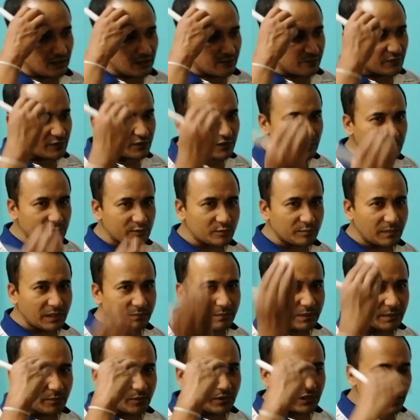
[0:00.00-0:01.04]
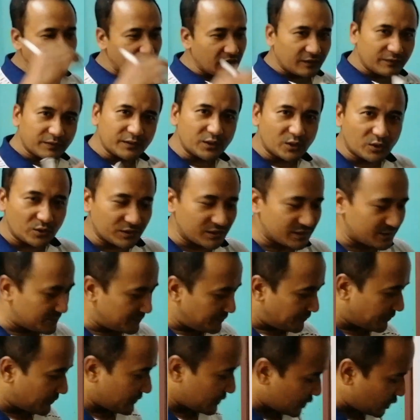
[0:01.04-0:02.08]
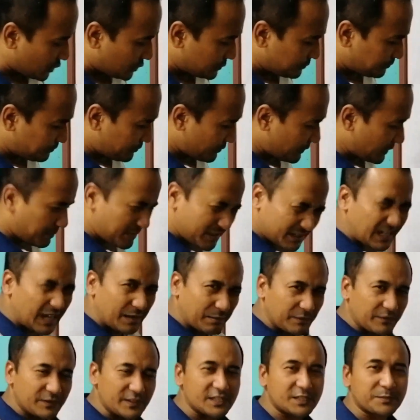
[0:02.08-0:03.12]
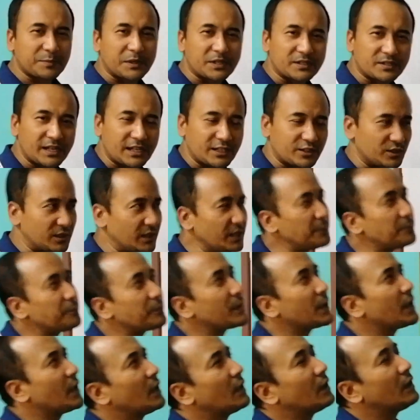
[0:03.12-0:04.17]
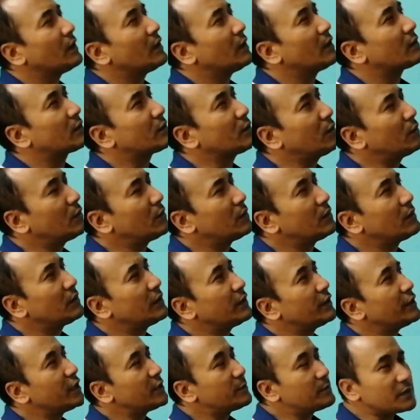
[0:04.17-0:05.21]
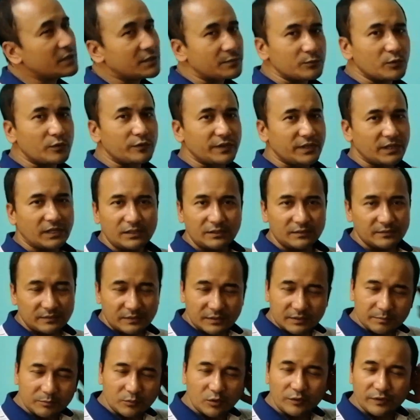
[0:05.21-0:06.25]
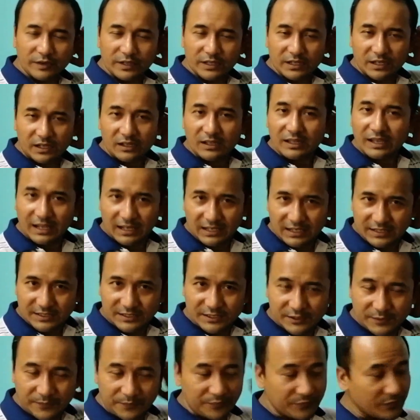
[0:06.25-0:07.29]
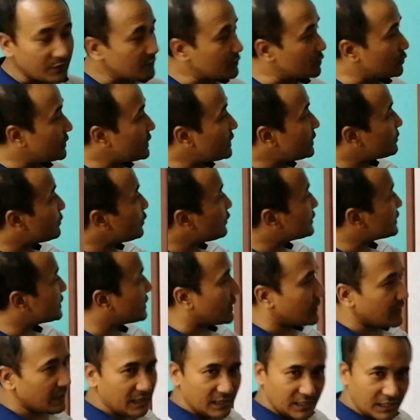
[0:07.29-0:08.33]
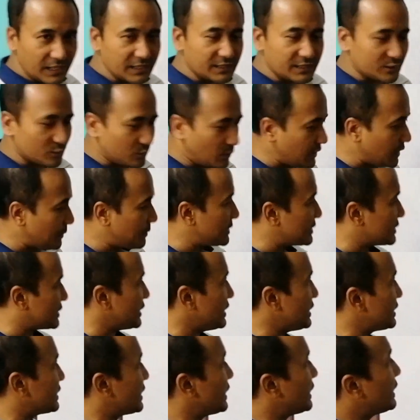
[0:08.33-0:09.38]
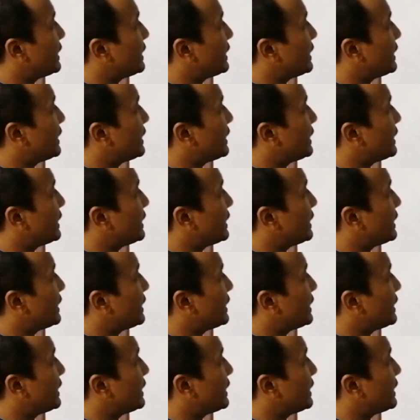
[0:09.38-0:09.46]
often comes to my memory and often goes. So because I'm a physics person actually, so it must move in a helix. So when it moves in a helix, what happens is,